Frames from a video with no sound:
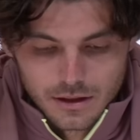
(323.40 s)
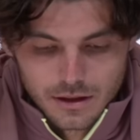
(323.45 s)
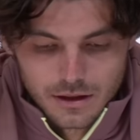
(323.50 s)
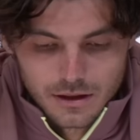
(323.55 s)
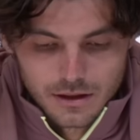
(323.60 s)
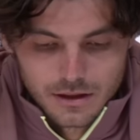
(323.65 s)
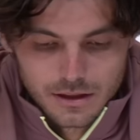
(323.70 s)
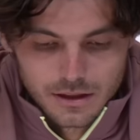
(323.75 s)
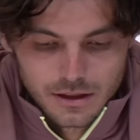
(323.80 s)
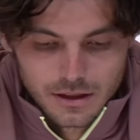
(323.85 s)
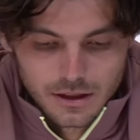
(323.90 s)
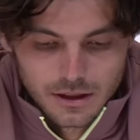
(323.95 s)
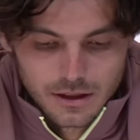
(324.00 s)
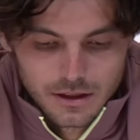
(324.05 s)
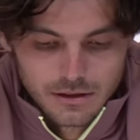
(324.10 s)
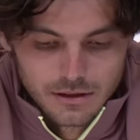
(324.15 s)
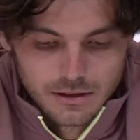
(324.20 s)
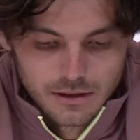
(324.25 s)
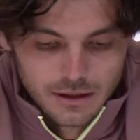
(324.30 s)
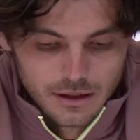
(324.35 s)

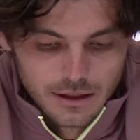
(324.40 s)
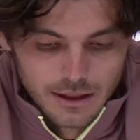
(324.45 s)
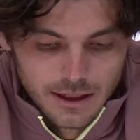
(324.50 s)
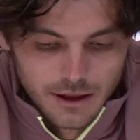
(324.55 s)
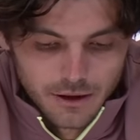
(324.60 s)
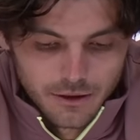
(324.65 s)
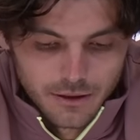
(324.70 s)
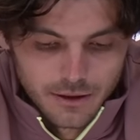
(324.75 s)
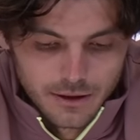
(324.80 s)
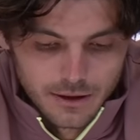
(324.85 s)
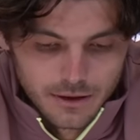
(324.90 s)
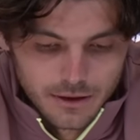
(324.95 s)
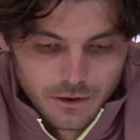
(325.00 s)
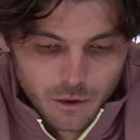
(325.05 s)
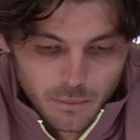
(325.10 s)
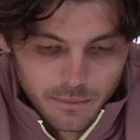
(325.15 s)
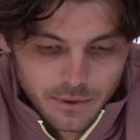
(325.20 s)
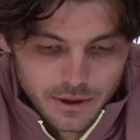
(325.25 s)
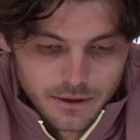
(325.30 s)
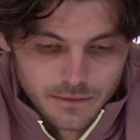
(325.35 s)
Honestly, I don't think
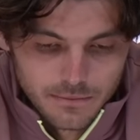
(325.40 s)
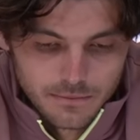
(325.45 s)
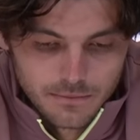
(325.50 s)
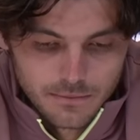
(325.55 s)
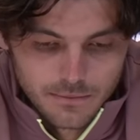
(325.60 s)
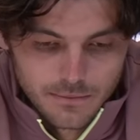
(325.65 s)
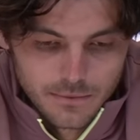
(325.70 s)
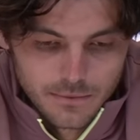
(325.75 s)
there'll be